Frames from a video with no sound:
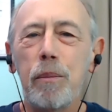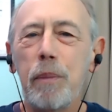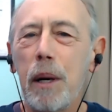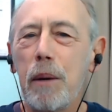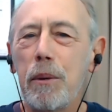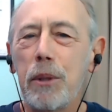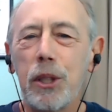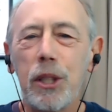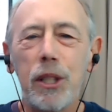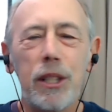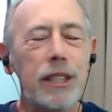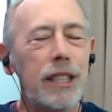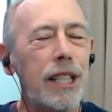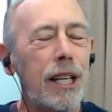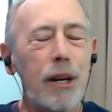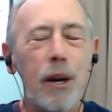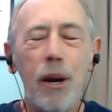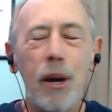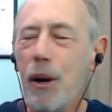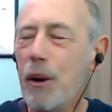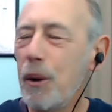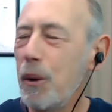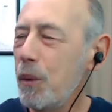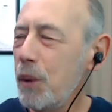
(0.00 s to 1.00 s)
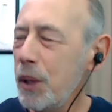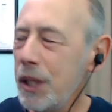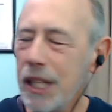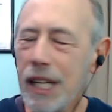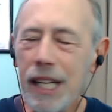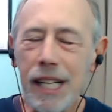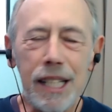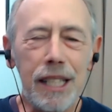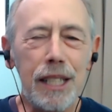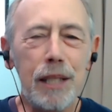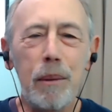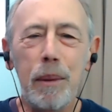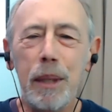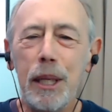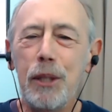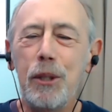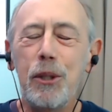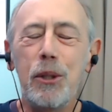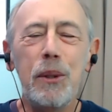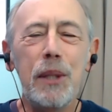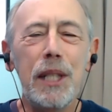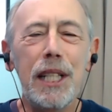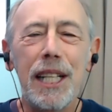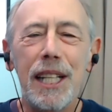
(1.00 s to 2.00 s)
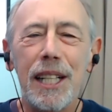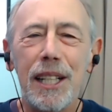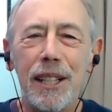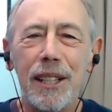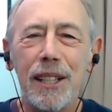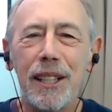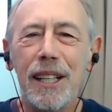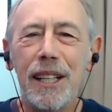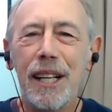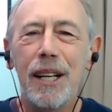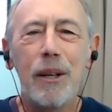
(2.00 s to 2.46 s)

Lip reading: I was always like, what the hell am I doing here?